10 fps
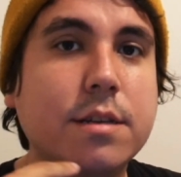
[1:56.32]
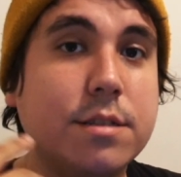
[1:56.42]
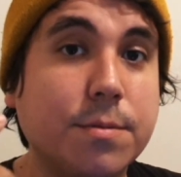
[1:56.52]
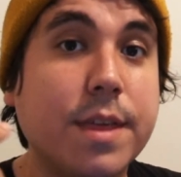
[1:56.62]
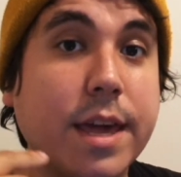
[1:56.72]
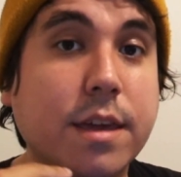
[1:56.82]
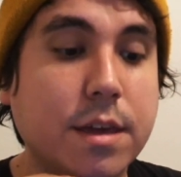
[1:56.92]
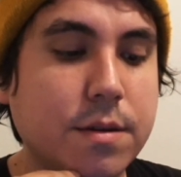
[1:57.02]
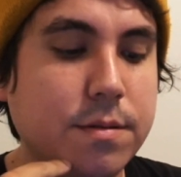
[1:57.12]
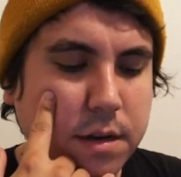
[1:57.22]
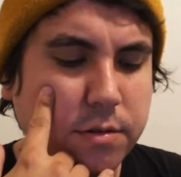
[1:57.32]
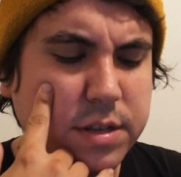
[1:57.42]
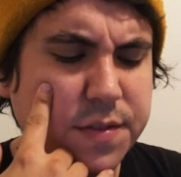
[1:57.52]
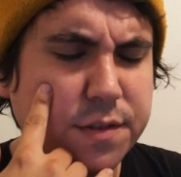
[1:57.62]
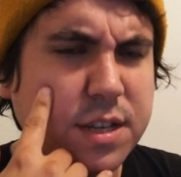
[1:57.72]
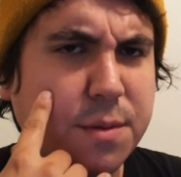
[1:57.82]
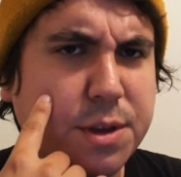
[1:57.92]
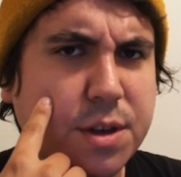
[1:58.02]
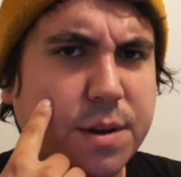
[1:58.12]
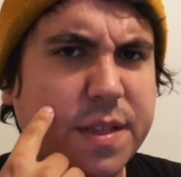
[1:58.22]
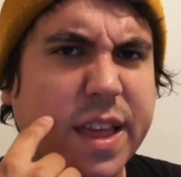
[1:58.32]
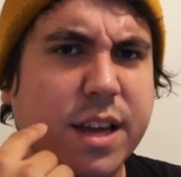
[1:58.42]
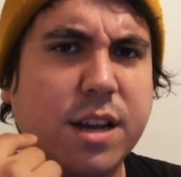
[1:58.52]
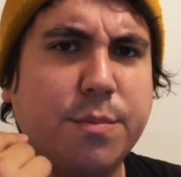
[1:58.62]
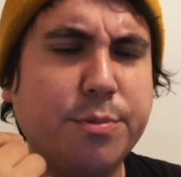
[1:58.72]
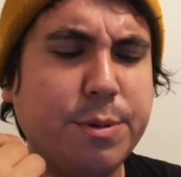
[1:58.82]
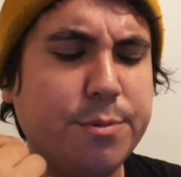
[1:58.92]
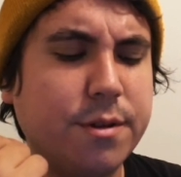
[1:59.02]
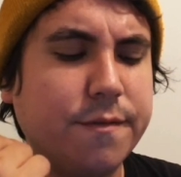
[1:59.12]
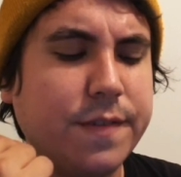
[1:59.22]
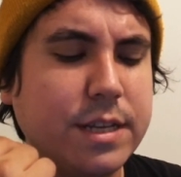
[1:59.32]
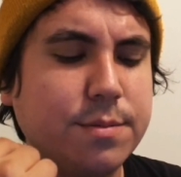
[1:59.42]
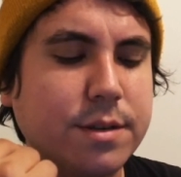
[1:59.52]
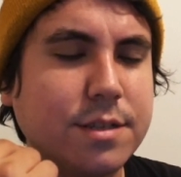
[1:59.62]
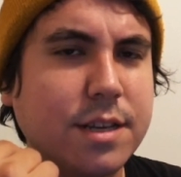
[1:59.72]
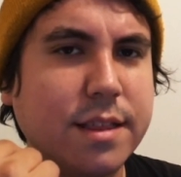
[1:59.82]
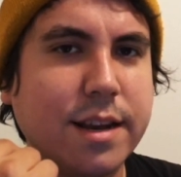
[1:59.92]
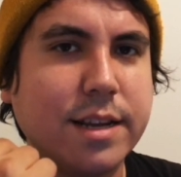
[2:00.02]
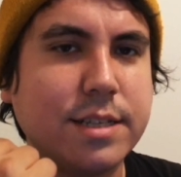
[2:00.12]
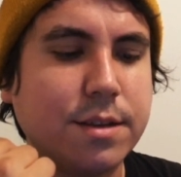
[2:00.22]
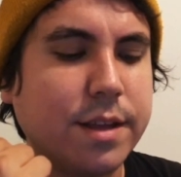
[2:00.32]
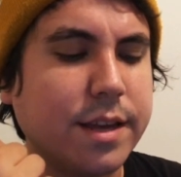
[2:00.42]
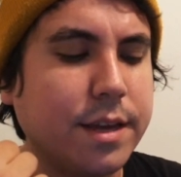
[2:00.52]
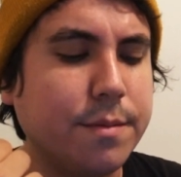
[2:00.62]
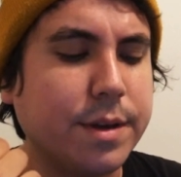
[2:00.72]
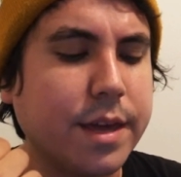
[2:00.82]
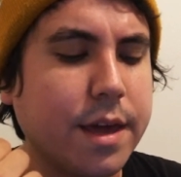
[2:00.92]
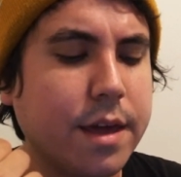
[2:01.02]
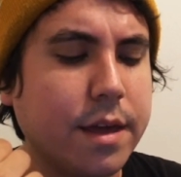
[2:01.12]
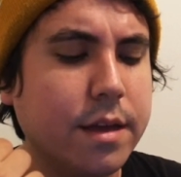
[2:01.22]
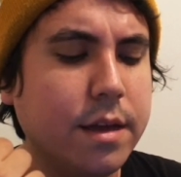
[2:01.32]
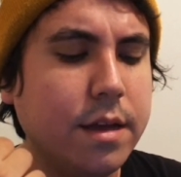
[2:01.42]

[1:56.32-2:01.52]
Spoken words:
So thank you. Christopher W. and like a couple people on Facebook said that I sound like Ian McKay.